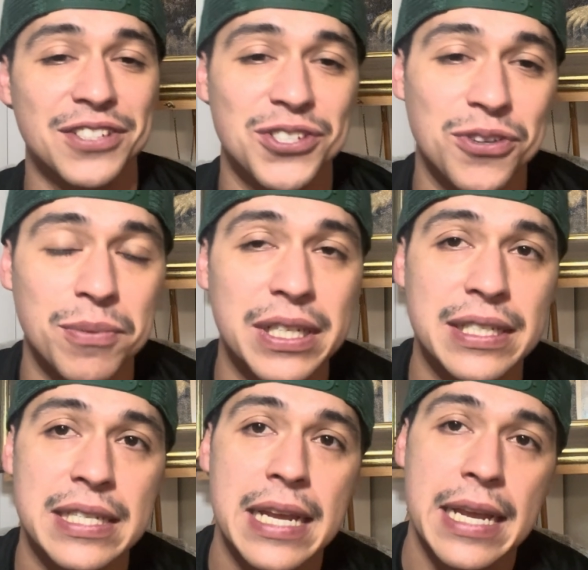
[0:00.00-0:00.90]
enjoy,
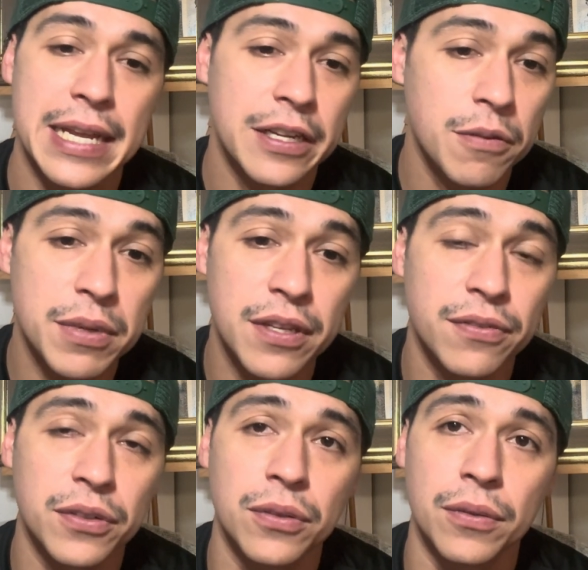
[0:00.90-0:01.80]
because it could be
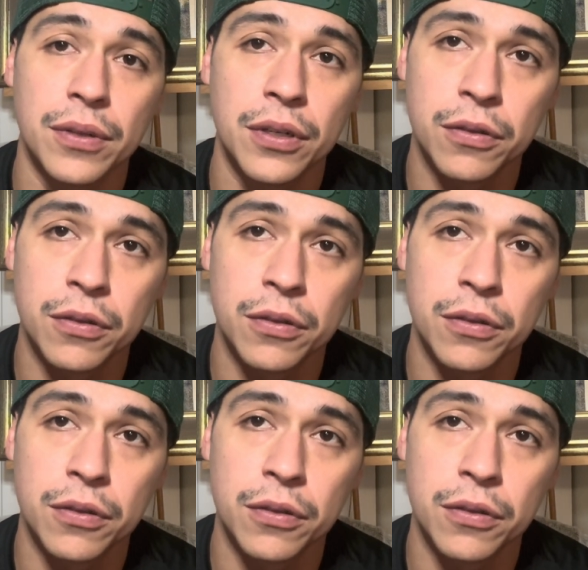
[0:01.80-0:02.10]
difficult.